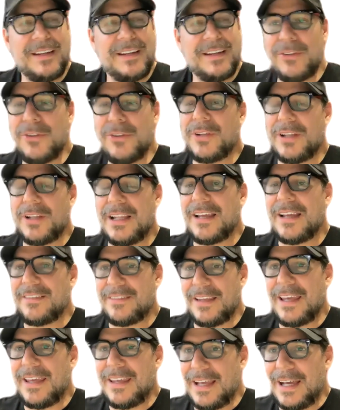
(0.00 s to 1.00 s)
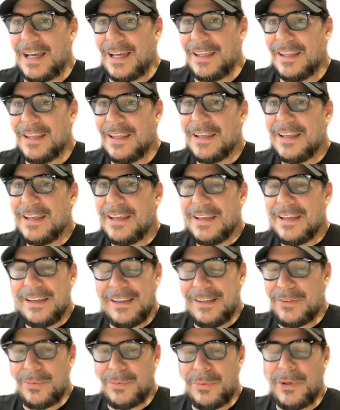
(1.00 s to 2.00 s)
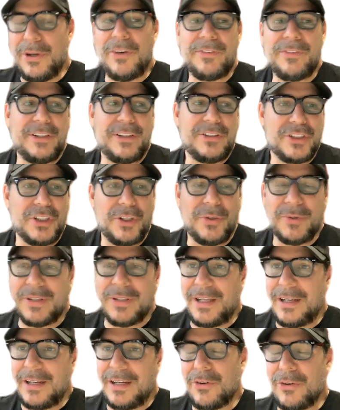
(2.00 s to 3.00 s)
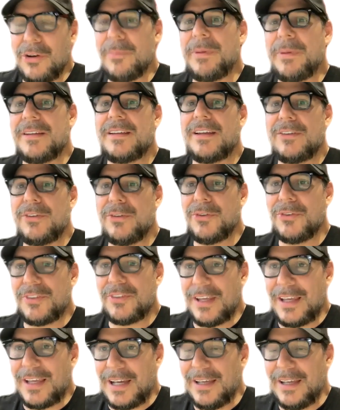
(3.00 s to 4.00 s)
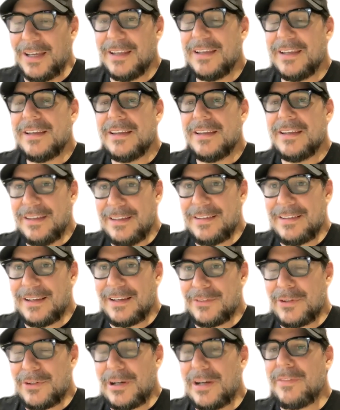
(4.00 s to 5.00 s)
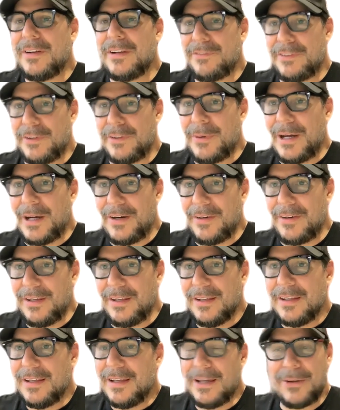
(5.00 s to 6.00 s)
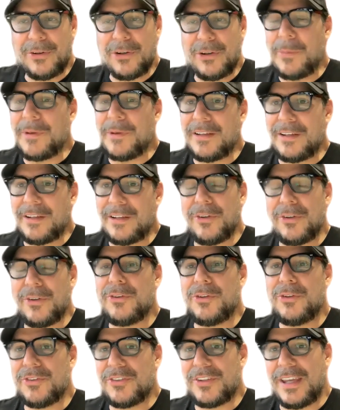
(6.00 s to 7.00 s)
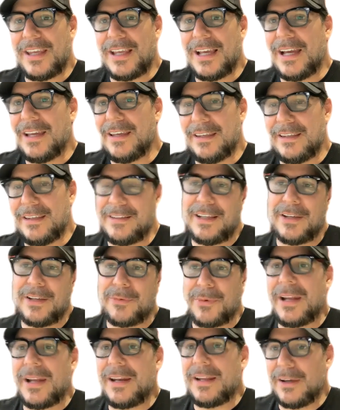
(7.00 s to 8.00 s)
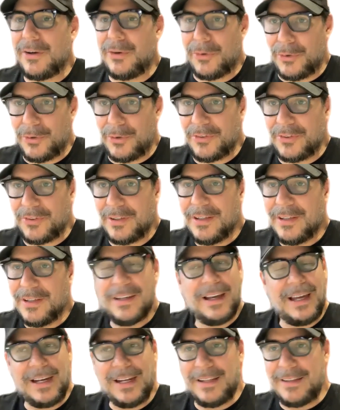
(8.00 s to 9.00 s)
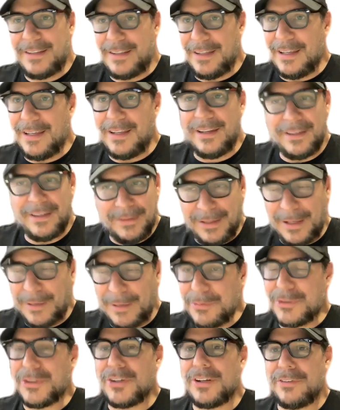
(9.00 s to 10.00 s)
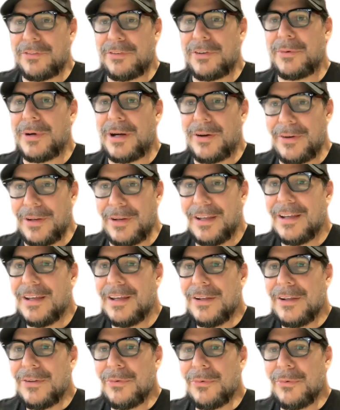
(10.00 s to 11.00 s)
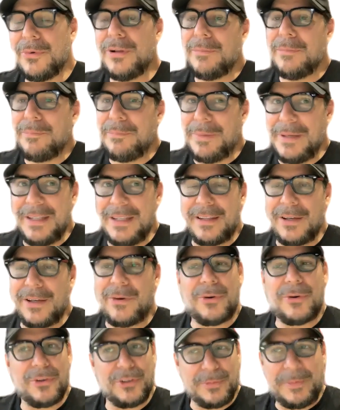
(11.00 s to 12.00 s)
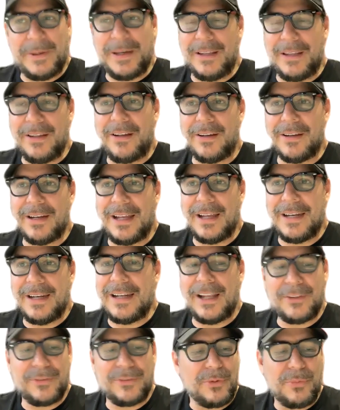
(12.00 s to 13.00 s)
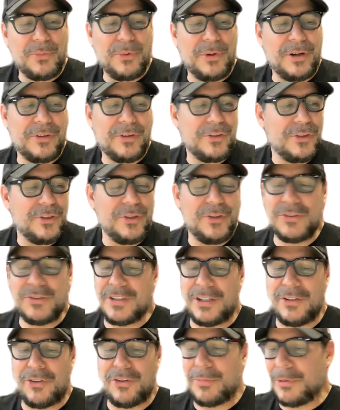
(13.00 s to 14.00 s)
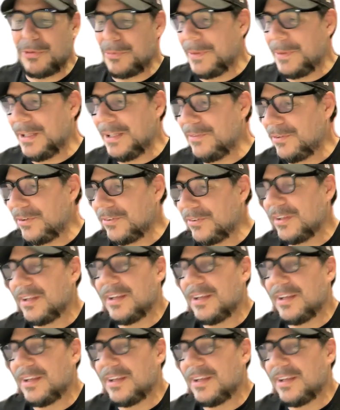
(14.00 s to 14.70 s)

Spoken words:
that utilize AI, we often joke that the companies that use AI is like driving a Ferrari, and companies that don't use AI is like riding a horse. And at the end, I'm sure the Ferrari will beat the horse by a lot. And that's what we're huge, enormous believers.